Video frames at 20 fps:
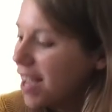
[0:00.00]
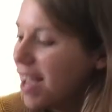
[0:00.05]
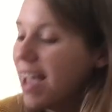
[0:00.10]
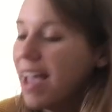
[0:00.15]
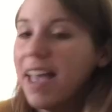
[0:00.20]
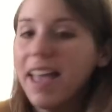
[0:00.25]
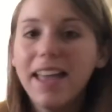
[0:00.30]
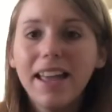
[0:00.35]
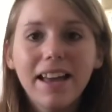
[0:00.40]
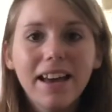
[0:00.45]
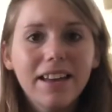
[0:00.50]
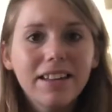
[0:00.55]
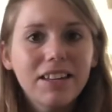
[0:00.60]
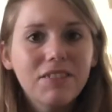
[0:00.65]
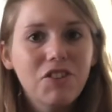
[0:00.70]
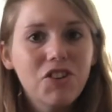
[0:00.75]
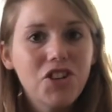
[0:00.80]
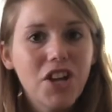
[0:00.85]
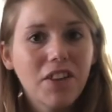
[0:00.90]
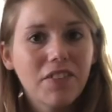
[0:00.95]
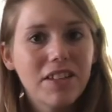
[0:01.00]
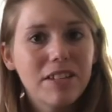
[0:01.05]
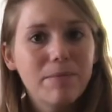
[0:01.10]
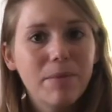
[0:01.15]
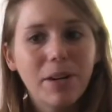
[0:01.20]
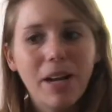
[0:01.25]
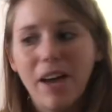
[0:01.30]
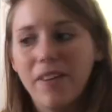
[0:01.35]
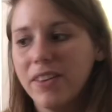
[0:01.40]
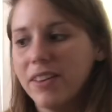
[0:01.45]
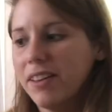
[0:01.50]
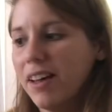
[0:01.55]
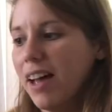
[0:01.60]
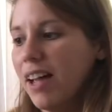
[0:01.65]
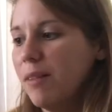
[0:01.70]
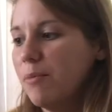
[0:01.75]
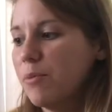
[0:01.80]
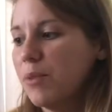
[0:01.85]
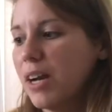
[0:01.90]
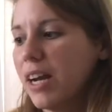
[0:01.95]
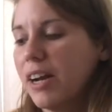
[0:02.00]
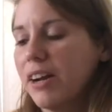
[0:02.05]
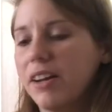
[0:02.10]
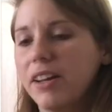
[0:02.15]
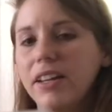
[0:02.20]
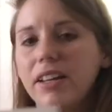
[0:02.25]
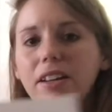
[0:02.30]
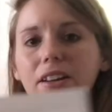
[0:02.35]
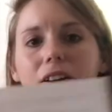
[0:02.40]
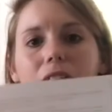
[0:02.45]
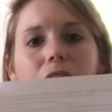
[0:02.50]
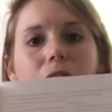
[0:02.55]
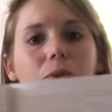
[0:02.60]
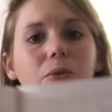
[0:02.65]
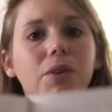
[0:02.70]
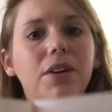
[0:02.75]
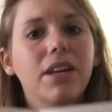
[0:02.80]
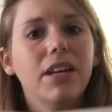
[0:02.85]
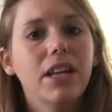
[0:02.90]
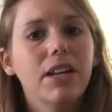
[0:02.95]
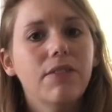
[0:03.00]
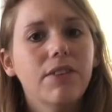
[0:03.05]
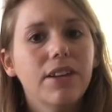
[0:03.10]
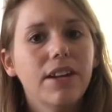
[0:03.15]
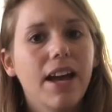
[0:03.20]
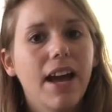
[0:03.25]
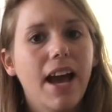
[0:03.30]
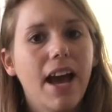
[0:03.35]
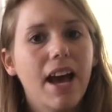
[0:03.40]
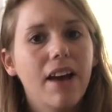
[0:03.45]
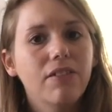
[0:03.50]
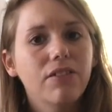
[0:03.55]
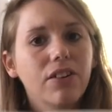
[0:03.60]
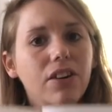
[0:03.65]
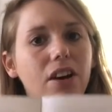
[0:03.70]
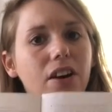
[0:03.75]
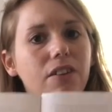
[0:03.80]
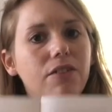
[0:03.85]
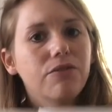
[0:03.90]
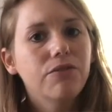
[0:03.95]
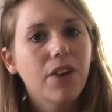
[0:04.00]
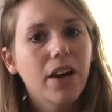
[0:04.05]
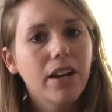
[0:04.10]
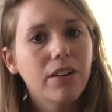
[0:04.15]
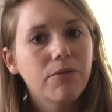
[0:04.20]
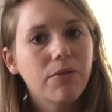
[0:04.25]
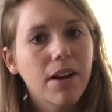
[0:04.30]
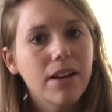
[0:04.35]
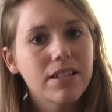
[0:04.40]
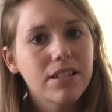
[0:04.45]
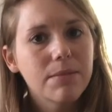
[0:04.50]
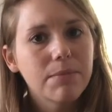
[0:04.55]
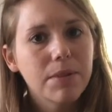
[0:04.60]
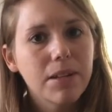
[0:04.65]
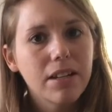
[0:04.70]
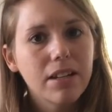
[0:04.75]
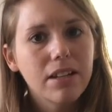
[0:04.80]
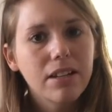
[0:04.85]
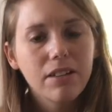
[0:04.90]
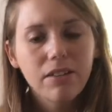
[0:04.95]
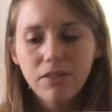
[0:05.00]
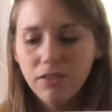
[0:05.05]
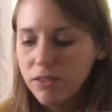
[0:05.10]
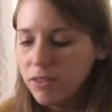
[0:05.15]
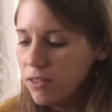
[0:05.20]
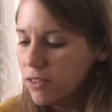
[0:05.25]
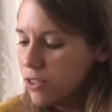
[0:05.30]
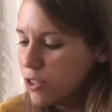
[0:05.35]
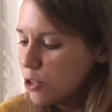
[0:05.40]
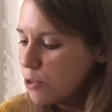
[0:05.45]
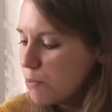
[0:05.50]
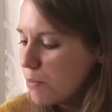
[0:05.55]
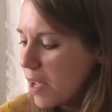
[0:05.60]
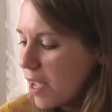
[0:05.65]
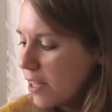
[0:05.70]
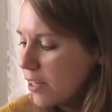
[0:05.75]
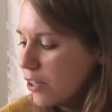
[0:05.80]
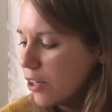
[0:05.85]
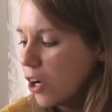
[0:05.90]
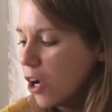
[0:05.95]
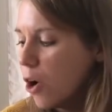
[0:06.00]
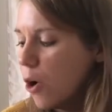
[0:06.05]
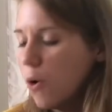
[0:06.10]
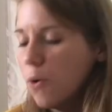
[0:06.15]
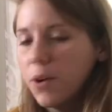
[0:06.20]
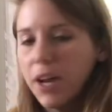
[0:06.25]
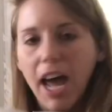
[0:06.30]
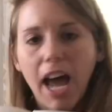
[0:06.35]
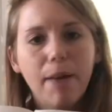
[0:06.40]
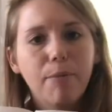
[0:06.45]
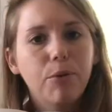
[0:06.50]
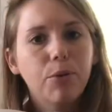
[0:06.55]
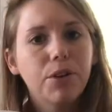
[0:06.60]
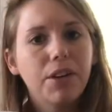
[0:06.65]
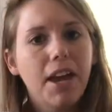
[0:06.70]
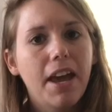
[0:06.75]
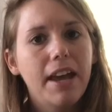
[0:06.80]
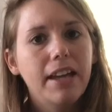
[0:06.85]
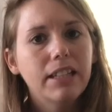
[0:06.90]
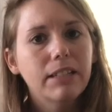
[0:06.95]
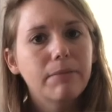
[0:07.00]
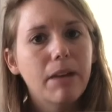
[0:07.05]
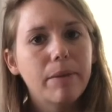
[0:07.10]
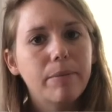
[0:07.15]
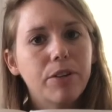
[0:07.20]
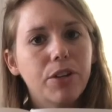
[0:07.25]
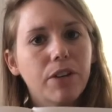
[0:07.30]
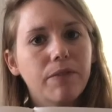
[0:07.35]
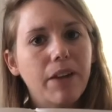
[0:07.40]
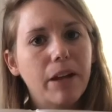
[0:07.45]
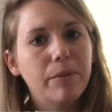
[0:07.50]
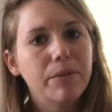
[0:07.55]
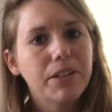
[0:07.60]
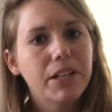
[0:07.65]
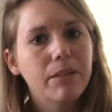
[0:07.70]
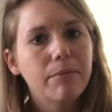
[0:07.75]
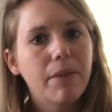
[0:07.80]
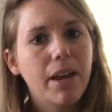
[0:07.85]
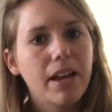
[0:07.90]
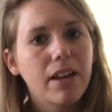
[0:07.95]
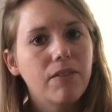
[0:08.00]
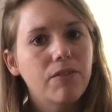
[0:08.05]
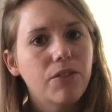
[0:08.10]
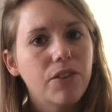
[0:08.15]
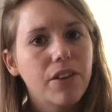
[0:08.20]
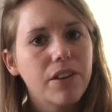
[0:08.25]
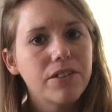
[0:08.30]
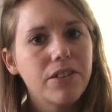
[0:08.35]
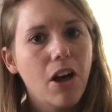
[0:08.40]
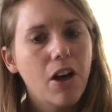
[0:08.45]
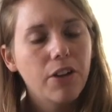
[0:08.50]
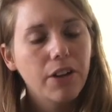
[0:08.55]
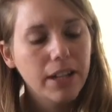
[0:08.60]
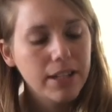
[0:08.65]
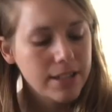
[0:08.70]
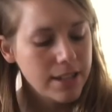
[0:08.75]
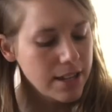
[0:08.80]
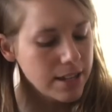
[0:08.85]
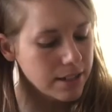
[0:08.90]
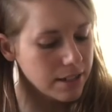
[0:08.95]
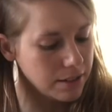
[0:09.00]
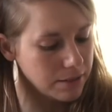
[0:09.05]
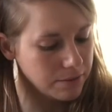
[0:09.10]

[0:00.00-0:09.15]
And if you check this book out of the library, we even have fun recipe to make your own apple cake that maybe your family can make for this holiday season.